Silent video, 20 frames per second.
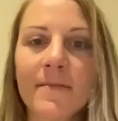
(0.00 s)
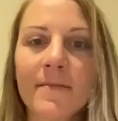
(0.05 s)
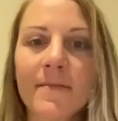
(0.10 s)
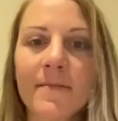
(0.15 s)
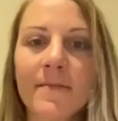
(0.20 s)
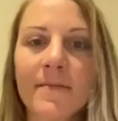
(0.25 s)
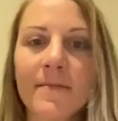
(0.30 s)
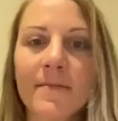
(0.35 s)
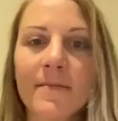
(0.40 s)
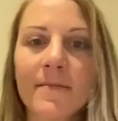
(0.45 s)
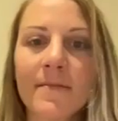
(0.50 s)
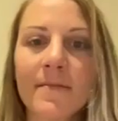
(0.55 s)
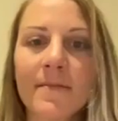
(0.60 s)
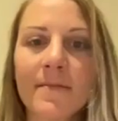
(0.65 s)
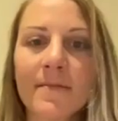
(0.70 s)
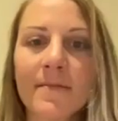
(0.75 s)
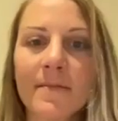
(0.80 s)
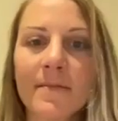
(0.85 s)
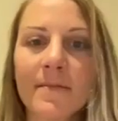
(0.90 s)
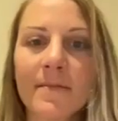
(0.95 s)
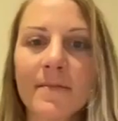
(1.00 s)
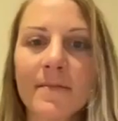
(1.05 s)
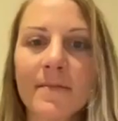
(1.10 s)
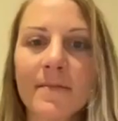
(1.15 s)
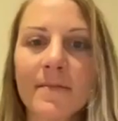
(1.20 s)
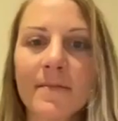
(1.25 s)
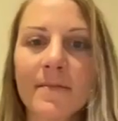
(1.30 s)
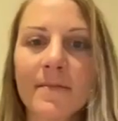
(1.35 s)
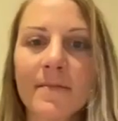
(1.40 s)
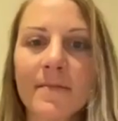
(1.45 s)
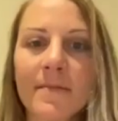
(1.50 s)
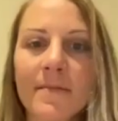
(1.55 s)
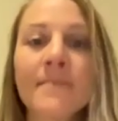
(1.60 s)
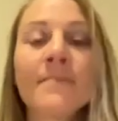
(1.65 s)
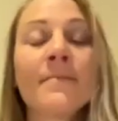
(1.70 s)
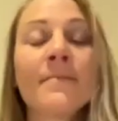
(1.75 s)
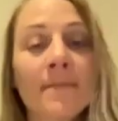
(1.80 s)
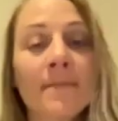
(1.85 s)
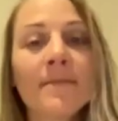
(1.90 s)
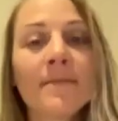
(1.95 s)

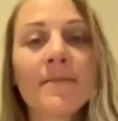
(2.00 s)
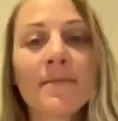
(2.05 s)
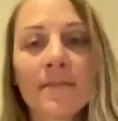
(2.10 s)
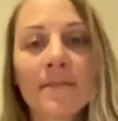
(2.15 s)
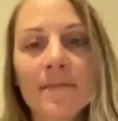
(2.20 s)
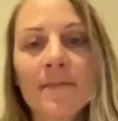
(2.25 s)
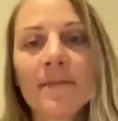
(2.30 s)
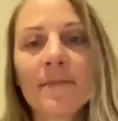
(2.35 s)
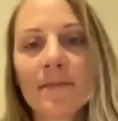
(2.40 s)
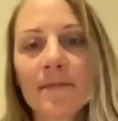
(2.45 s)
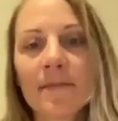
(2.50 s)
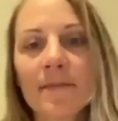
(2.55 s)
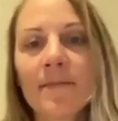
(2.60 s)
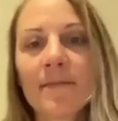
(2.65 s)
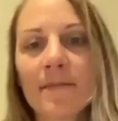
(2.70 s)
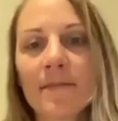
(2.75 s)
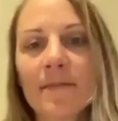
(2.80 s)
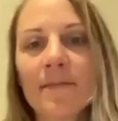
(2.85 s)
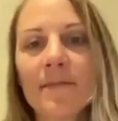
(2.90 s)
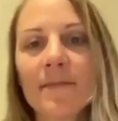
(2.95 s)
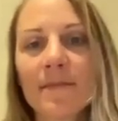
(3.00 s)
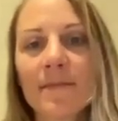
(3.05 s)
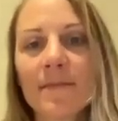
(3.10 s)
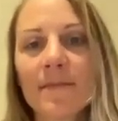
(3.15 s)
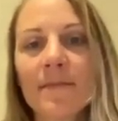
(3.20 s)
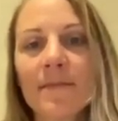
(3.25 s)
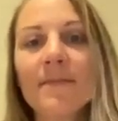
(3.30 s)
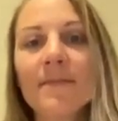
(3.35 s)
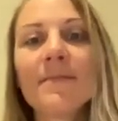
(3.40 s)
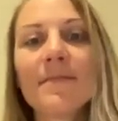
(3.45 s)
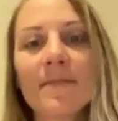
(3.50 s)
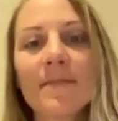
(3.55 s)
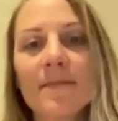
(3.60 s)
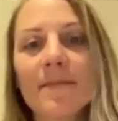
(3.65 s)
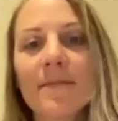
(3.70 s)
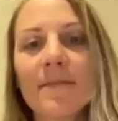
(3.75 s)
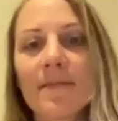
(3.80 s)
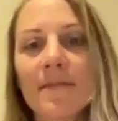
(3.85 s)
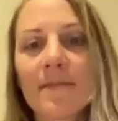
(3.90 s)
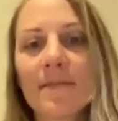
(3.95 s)

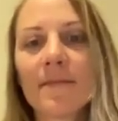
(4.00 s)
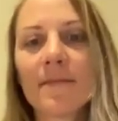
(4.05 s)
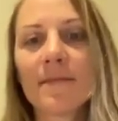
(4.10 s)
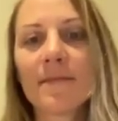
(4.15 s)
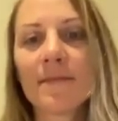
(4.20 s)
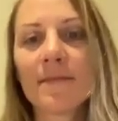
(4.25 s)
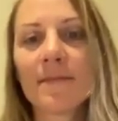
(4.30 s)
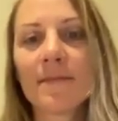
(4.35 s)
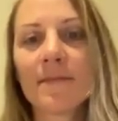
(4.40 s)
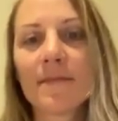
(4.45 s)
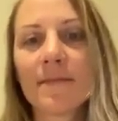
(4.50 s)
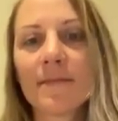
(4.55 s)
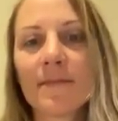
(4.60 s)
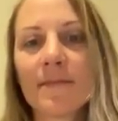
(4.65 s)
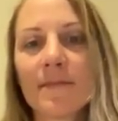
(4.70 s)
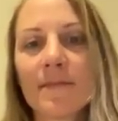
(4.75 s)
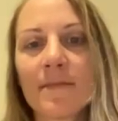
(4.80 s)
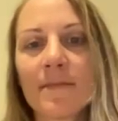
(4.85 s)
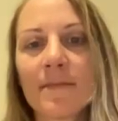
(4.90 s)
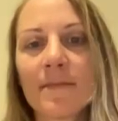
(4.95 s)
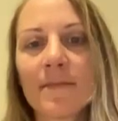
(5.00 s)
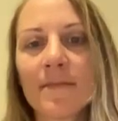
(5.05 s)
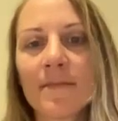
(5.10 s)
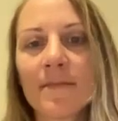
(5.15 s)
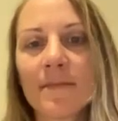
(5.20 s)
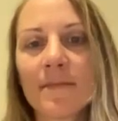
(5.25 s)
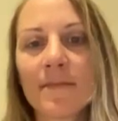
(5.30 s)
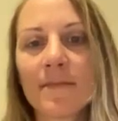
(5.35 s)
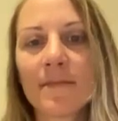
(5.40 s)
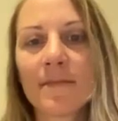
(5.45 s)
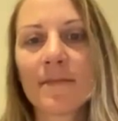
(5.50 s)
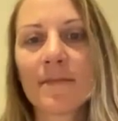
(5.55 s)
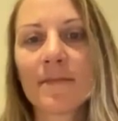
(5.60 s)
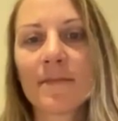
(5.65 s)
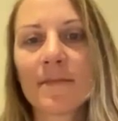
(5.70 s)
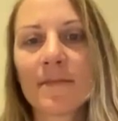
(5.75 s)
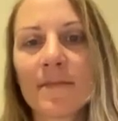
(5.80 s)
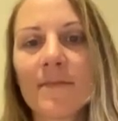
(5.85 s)
This person isn't speaking.